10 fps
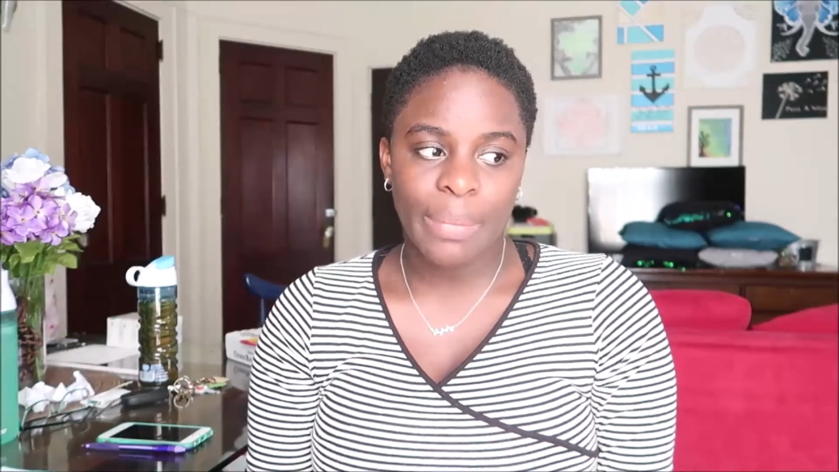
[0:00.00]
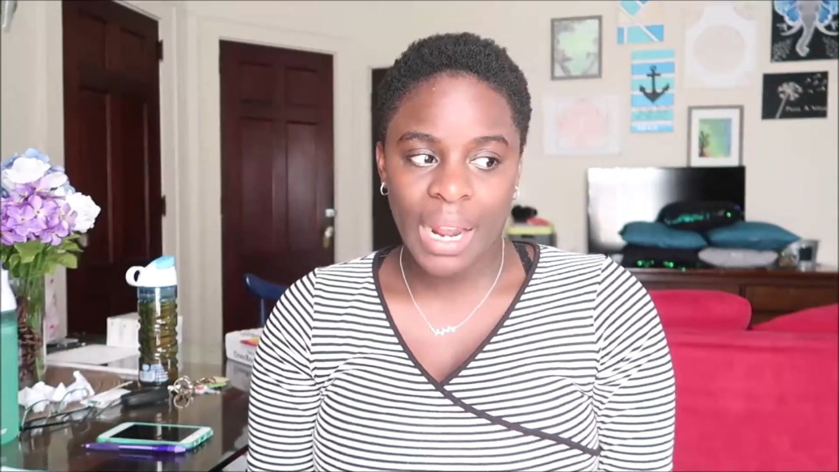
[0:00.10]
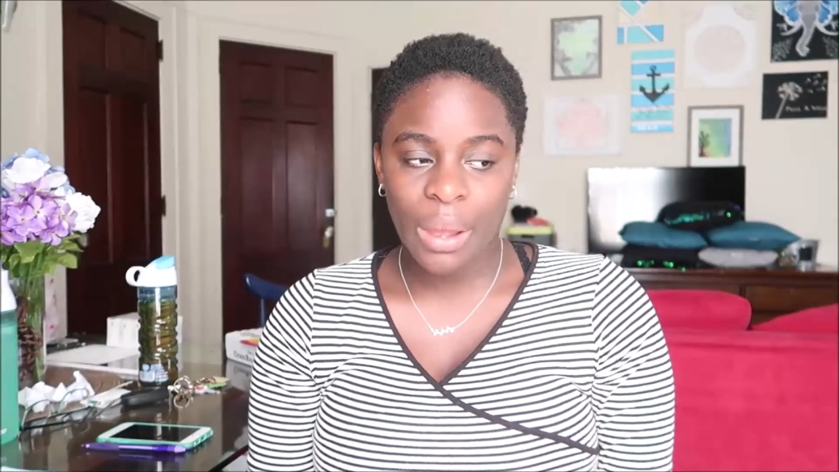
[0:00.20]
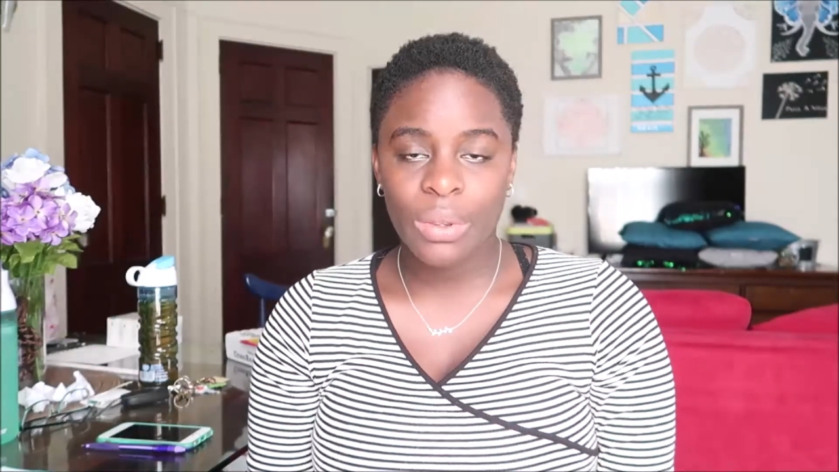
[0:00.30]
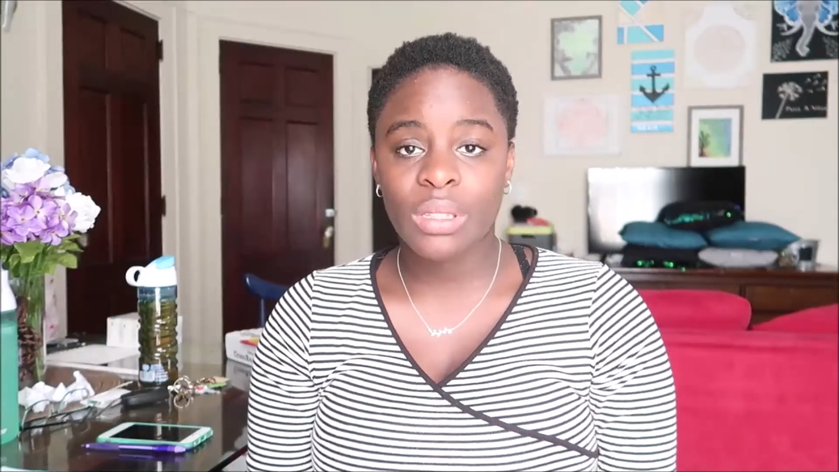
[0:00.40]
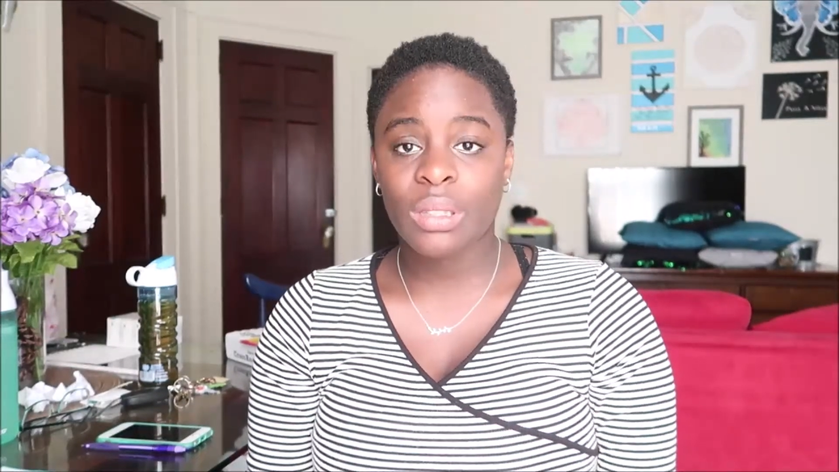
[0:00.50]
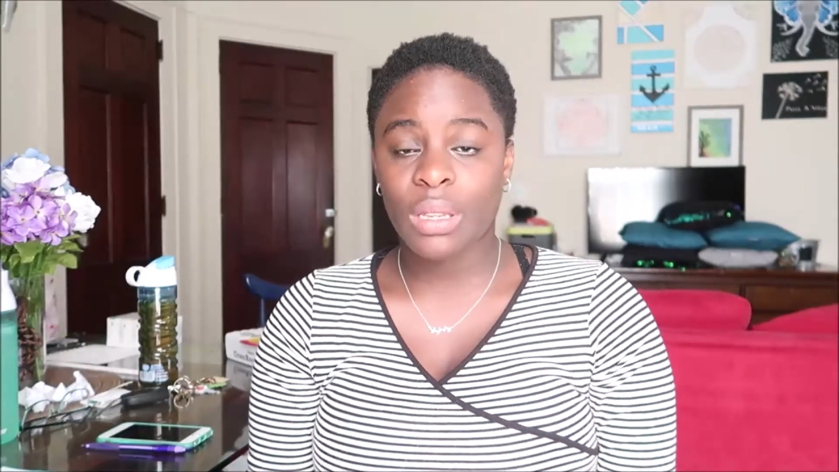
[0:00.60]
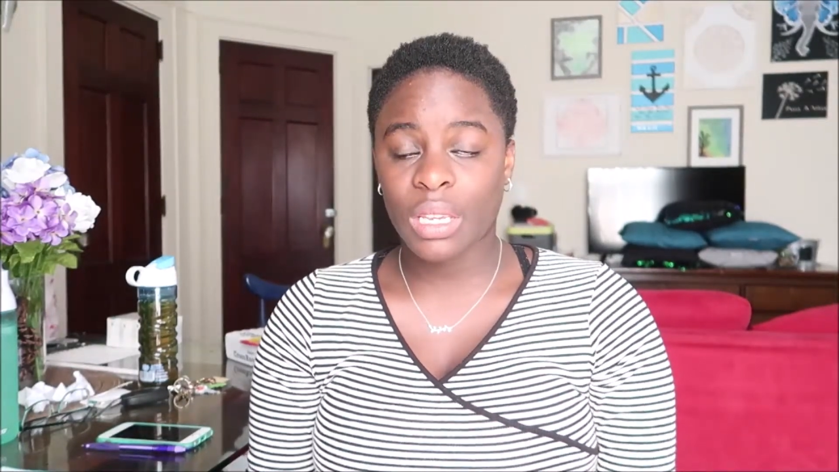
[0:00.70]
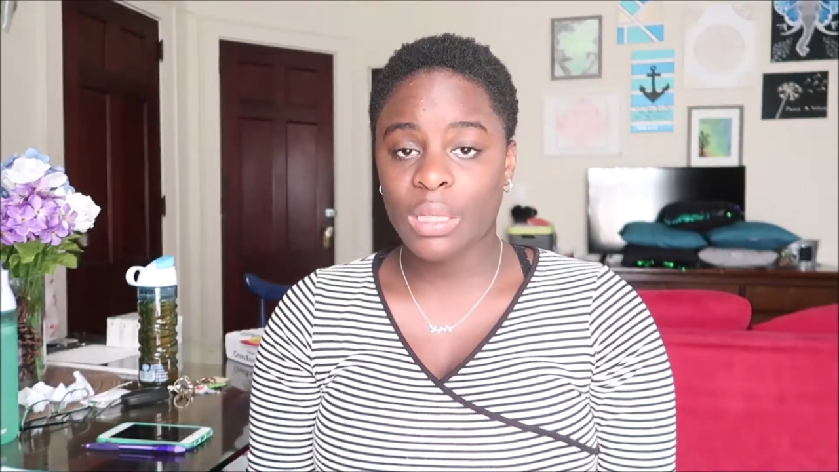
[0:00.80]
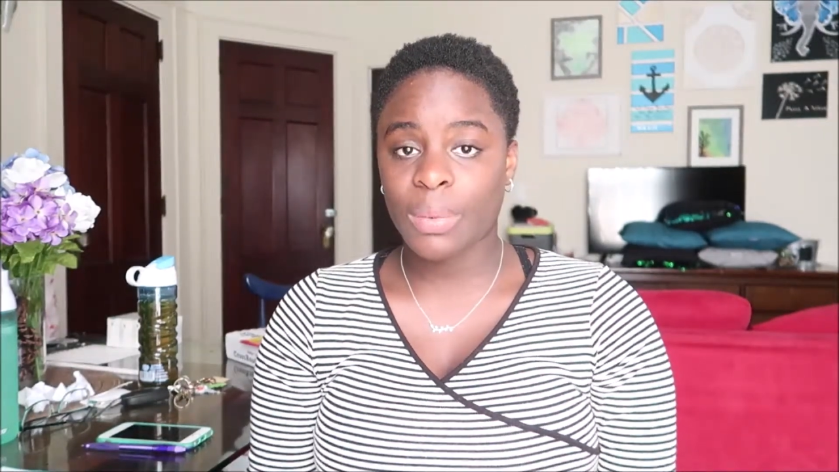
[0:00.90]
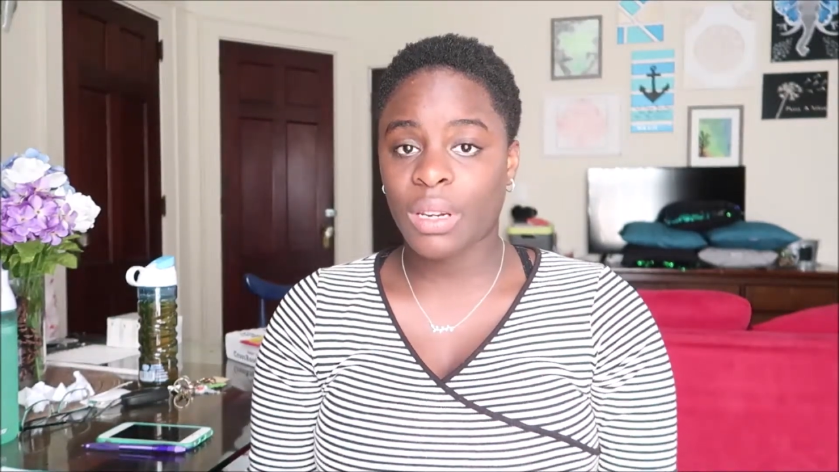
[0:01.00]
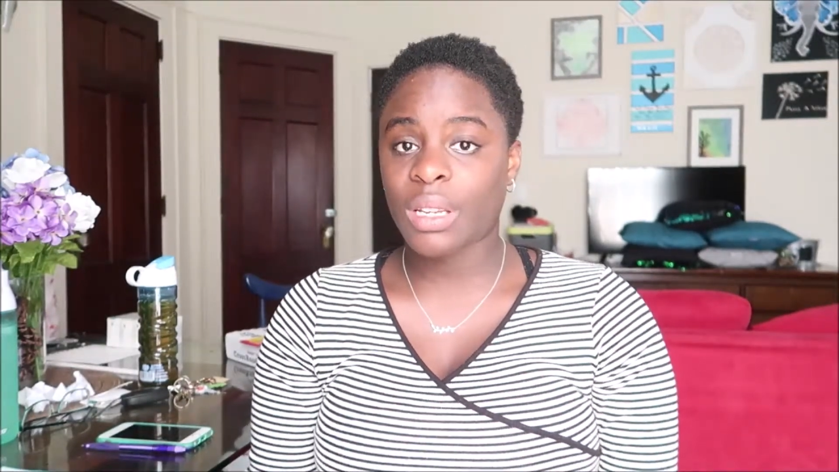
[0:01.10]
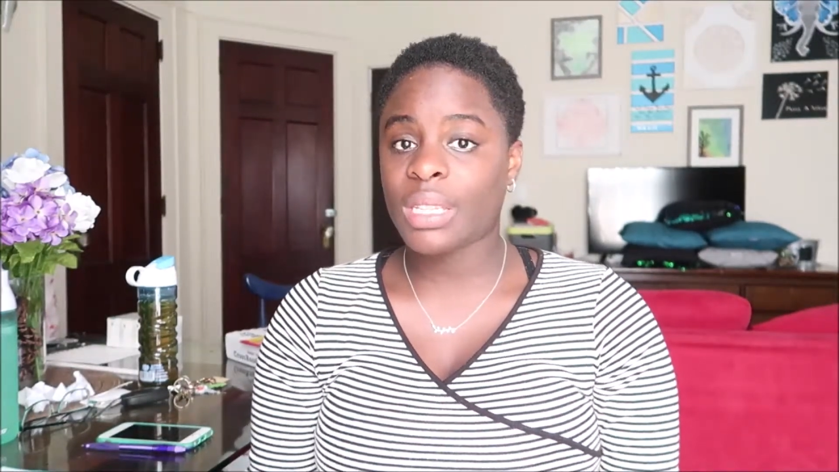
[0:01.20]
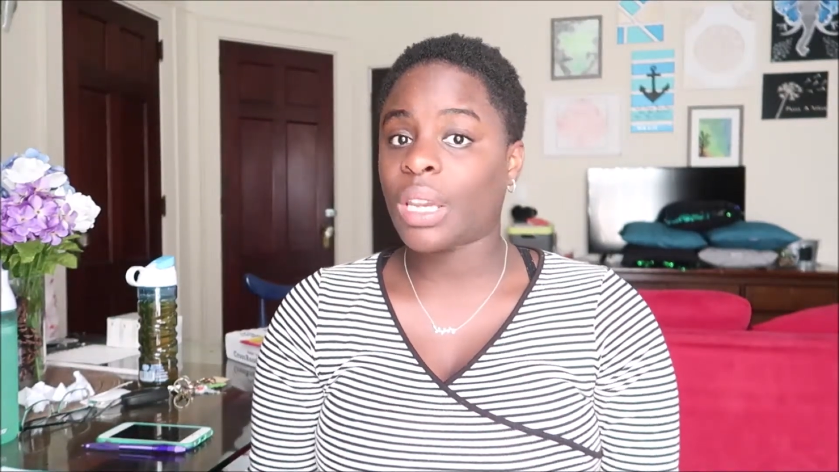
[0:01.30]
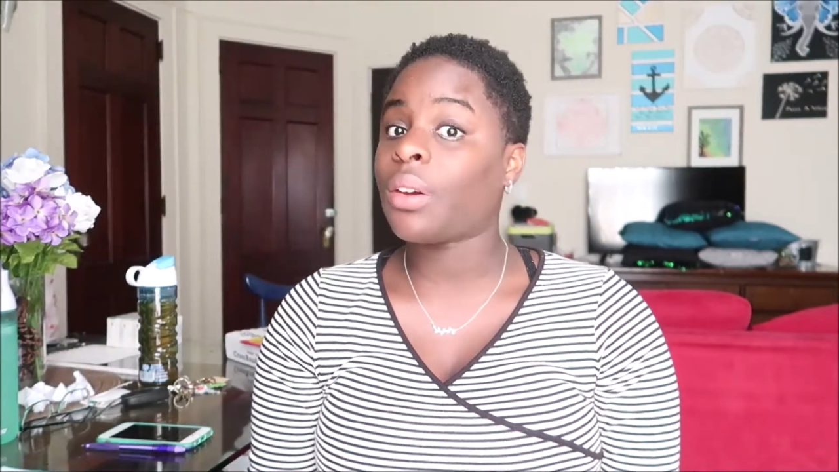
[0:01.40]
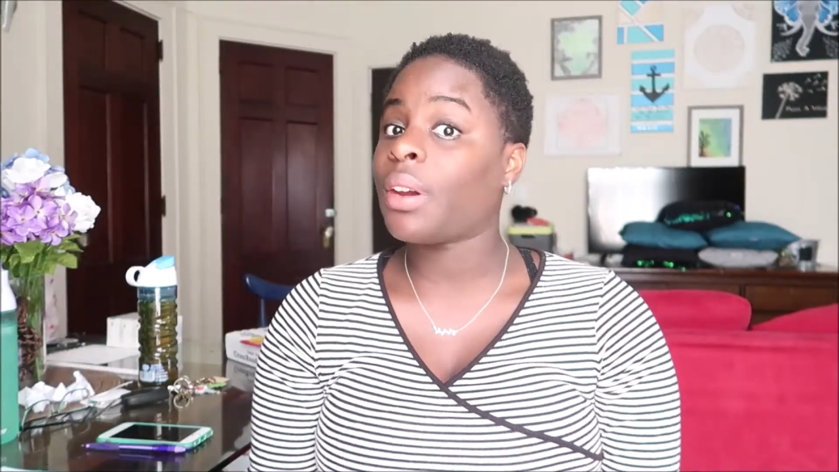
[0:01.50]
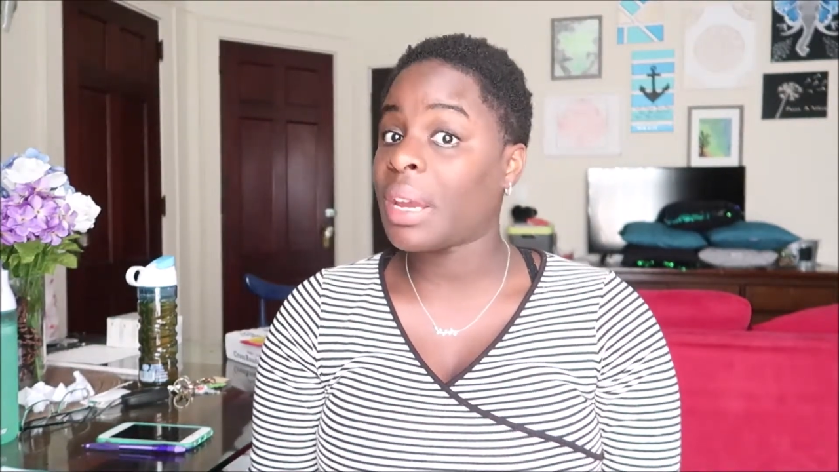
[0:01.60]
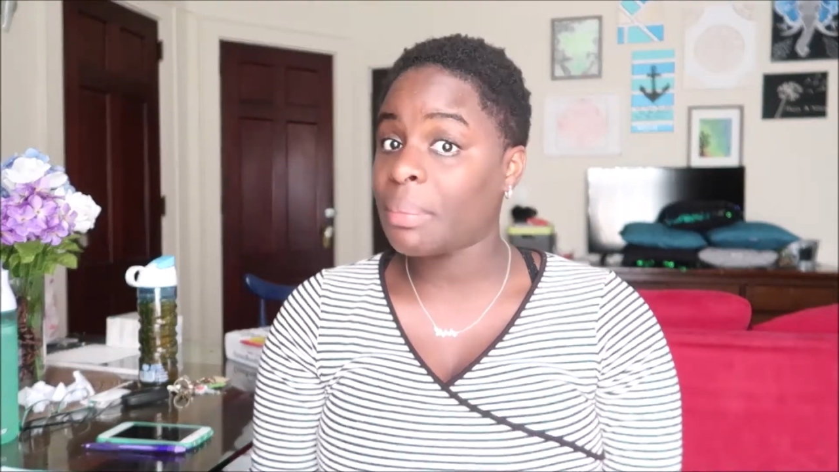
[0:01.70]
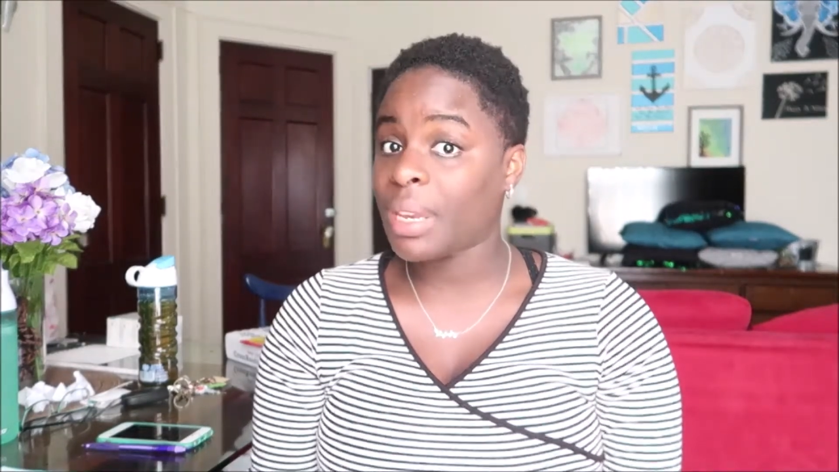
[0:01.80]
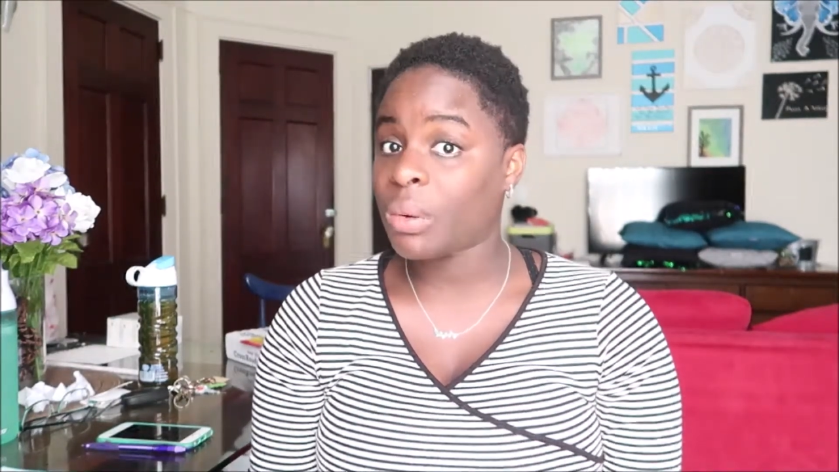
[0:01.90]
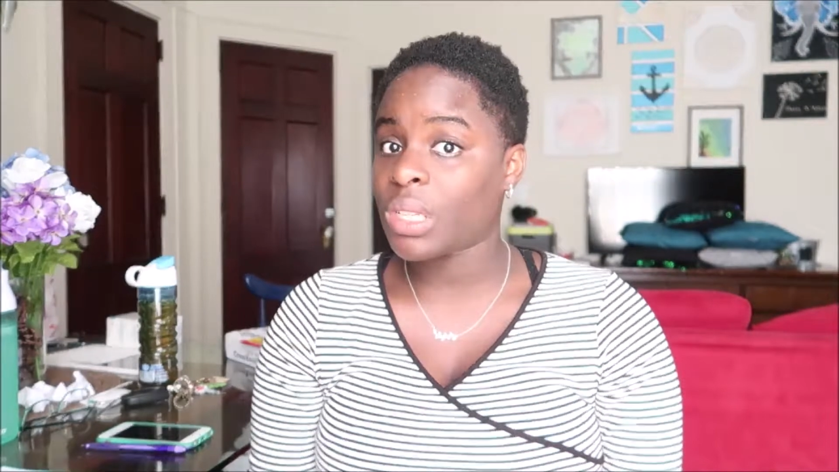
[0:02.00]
but I was experiencing cramping,